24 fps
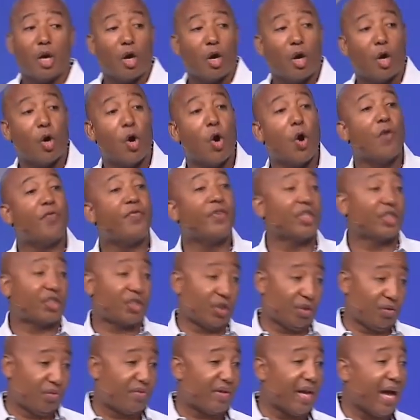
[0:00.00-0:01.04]
Over
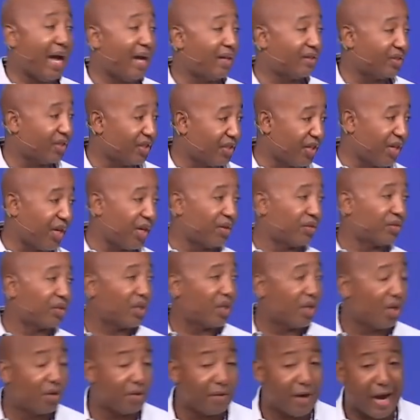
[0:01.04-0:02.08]
2,000 years
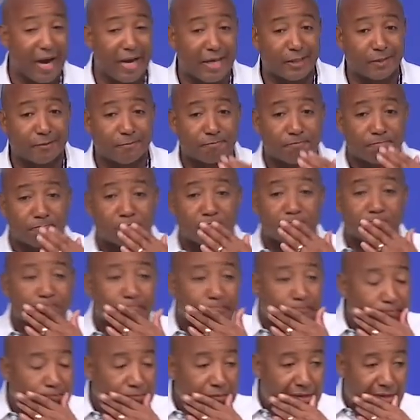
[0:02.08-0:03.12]
ago, right?
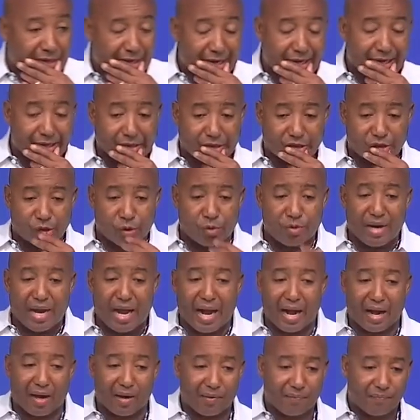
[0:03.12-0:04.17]
All right, so
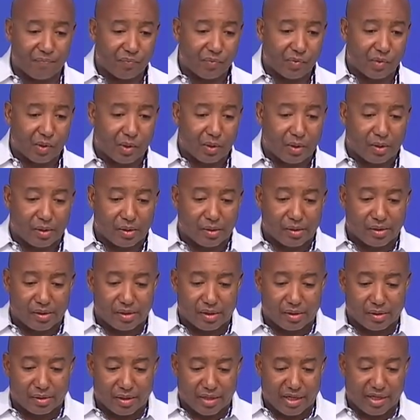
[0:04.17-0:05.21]
now,
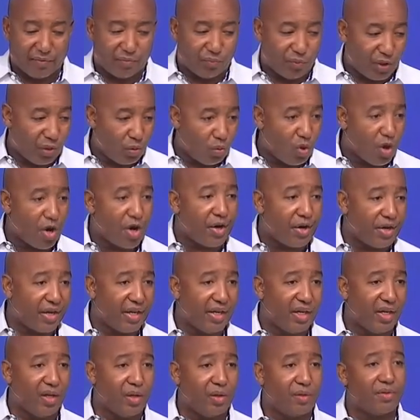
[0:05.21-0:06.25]
if we were
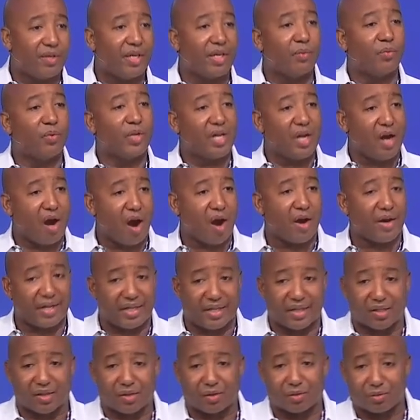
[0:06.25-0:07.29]
healed, then we are
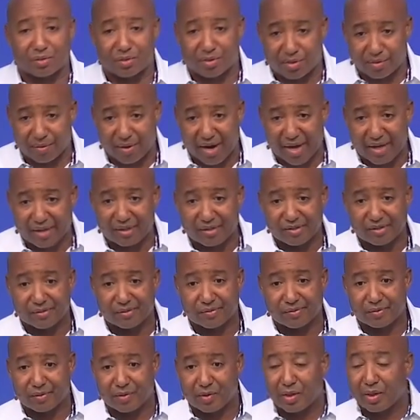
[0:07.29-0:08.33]
healed, correct?
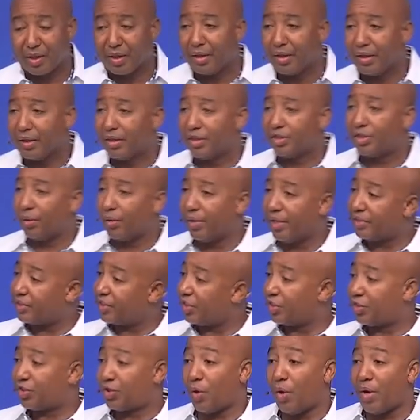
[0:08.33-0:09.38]
Amen. So it's
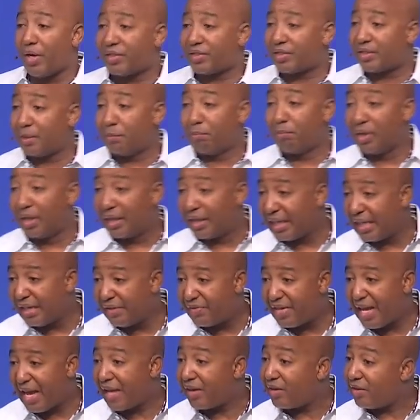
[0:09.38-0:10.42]
a choice to believe
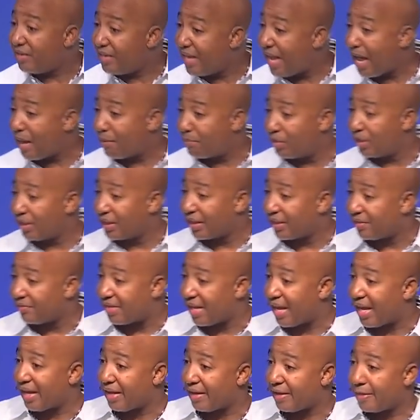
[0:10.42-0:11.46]
that or not believe
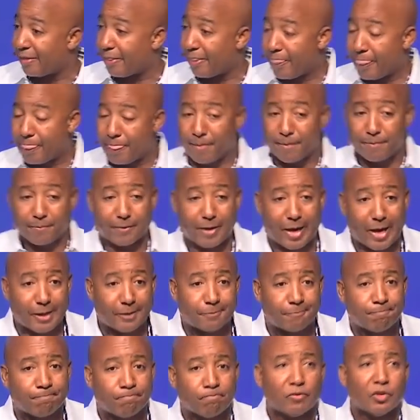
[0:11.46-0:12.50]
that, right?
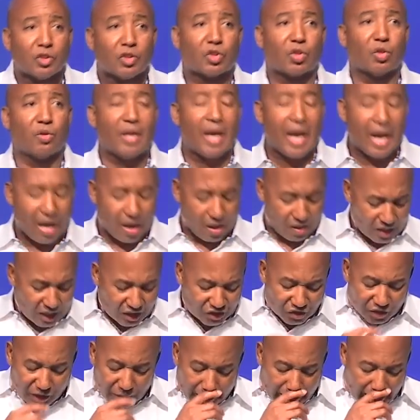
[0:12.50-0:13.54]
So now,
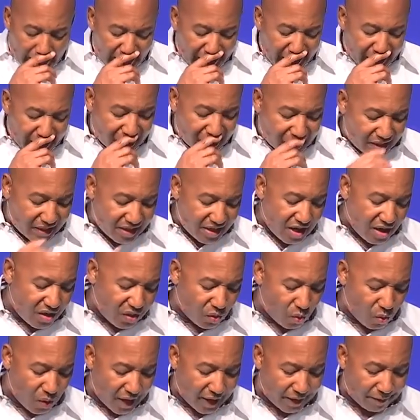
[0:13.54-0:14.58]
let's look at
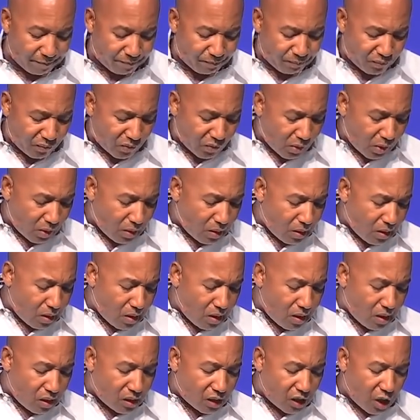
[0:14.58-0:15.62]
another way.
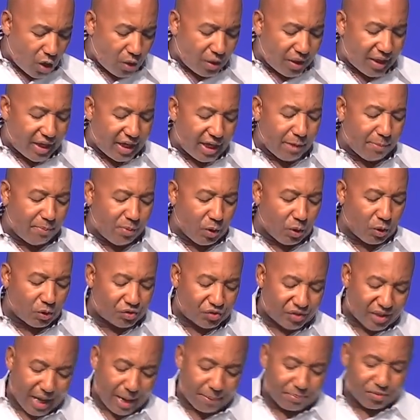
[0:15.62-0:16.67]
Go to Hebrews
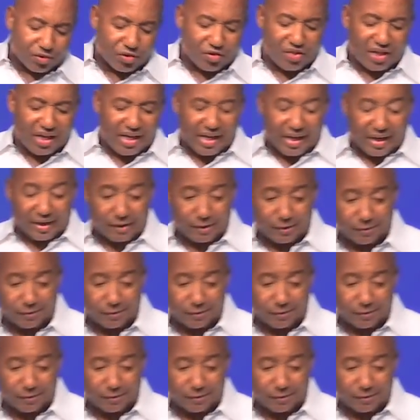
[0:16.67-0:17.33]
chapter 10.